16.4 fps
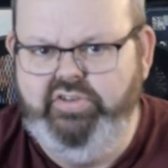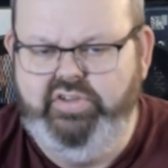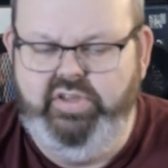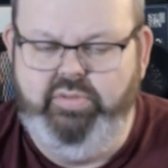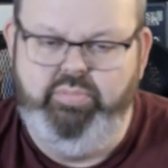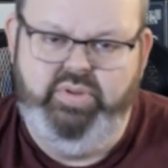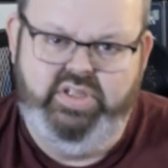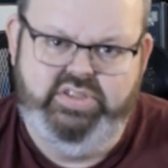you
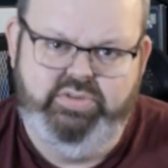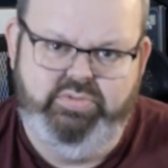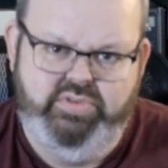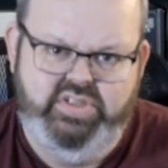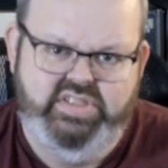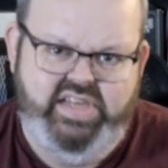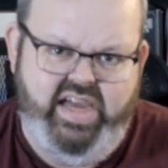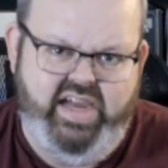get
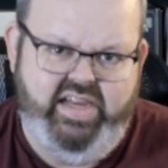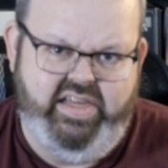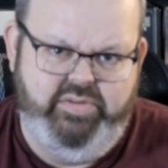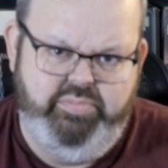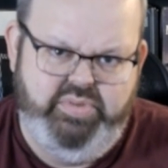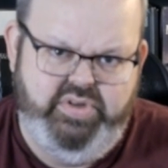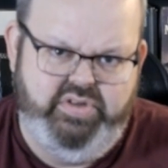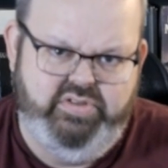+1 attack
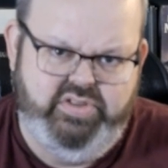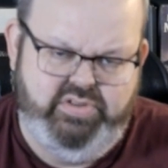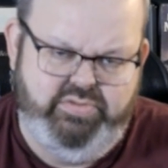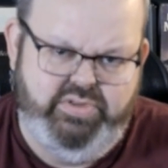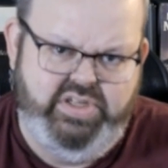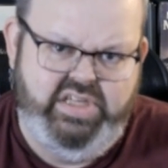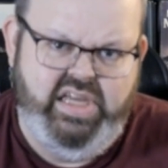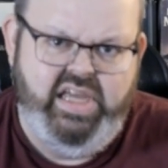and Pierce
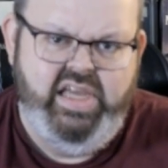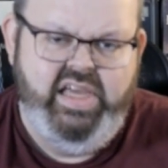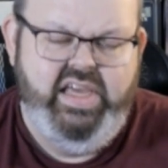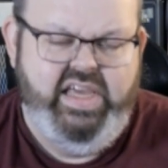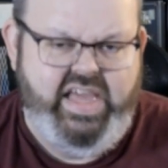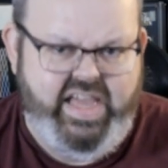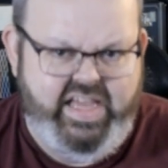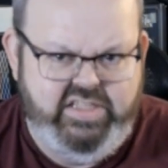3
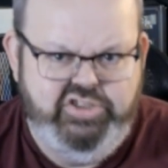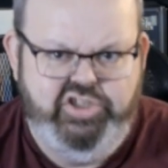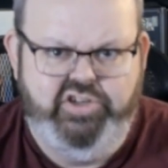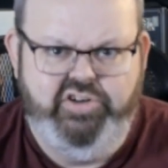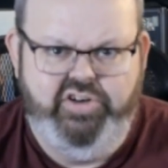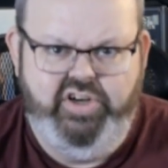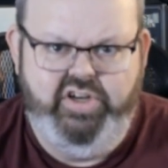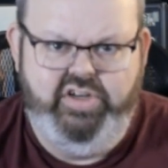and
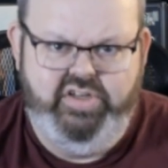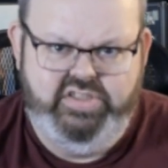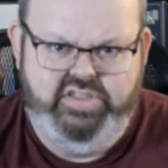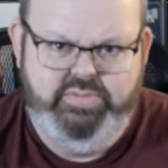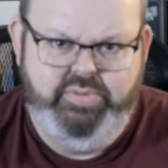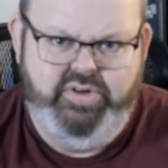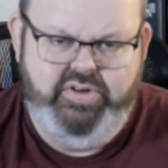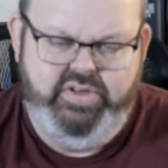generate an
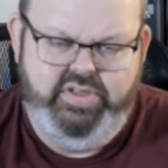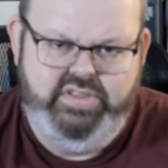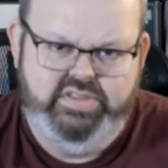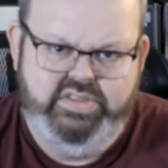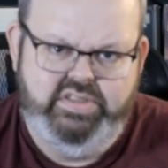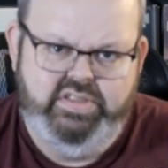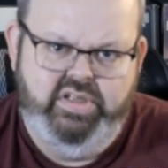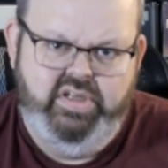
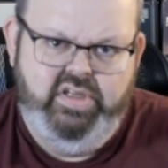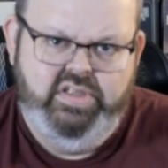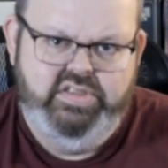experience.